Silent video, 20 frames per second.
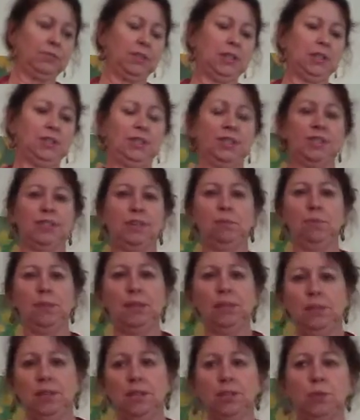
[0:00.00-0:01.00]
Is it
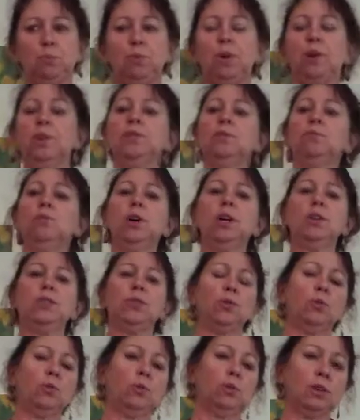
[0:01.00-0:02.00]
something they spray them with?
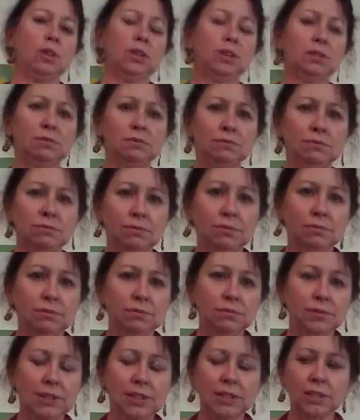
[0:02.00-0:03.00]
Or
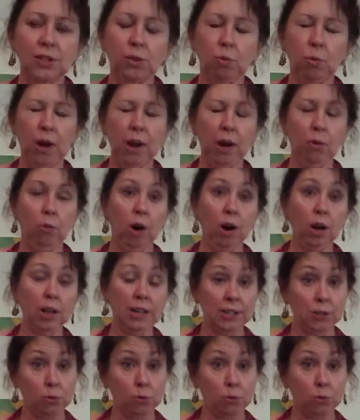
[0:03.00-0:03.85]
is it the way I walk?